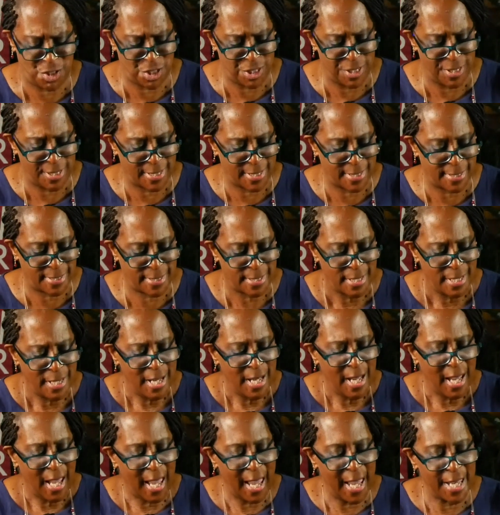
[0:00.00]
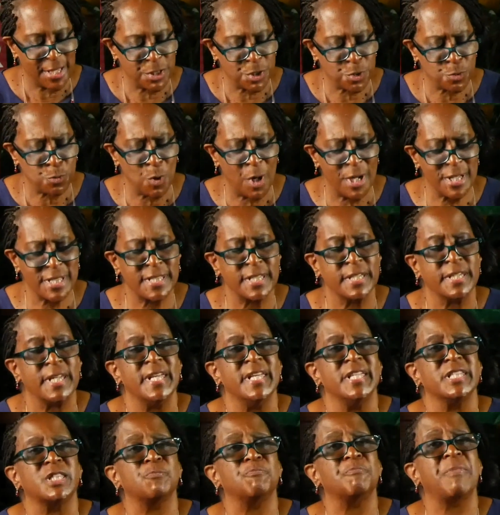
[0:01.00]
Jesus and trusted his